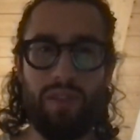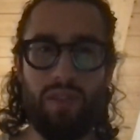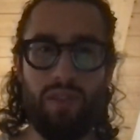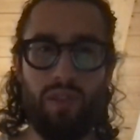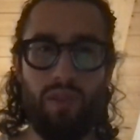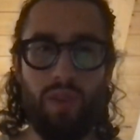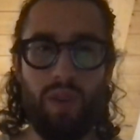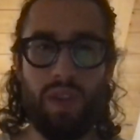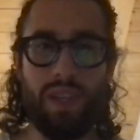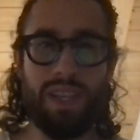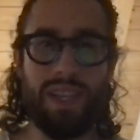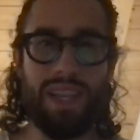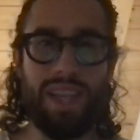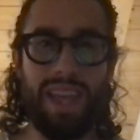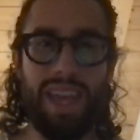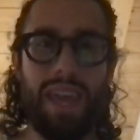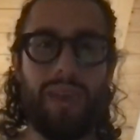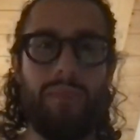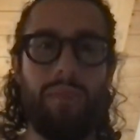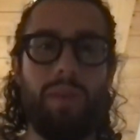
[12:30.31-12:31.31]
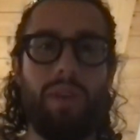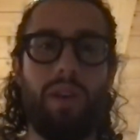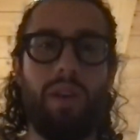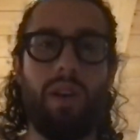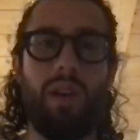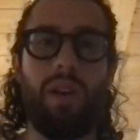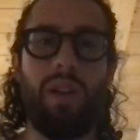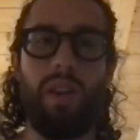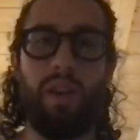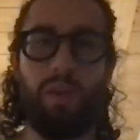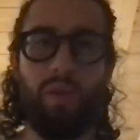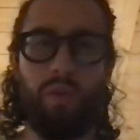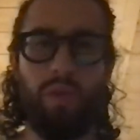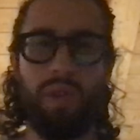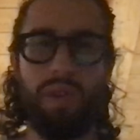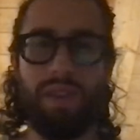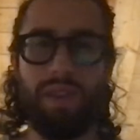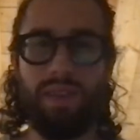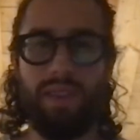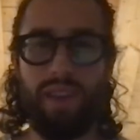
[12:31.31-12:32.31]
Lloyd's claim that
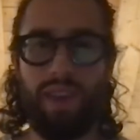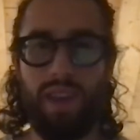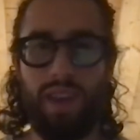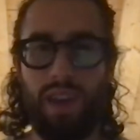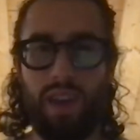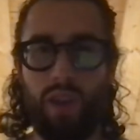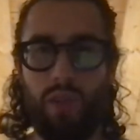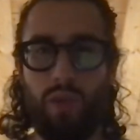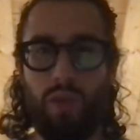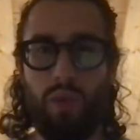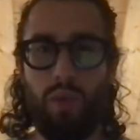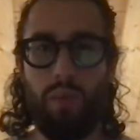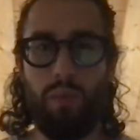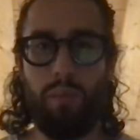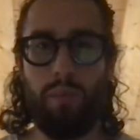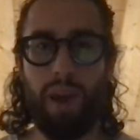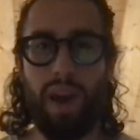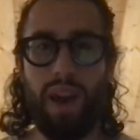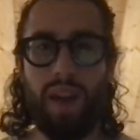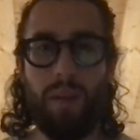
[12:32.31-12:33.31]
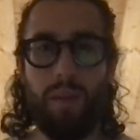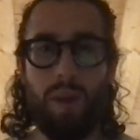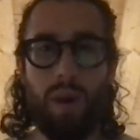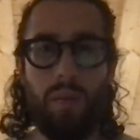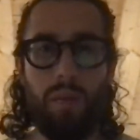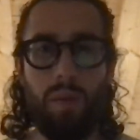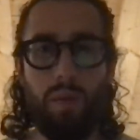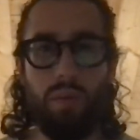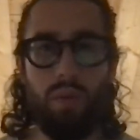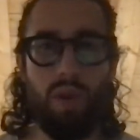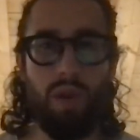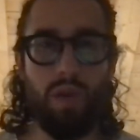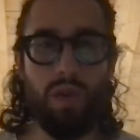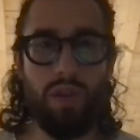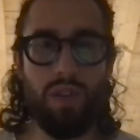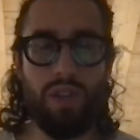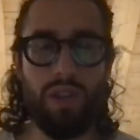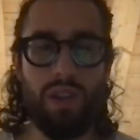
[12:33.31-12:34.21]
was a, quote, bottom-up approach,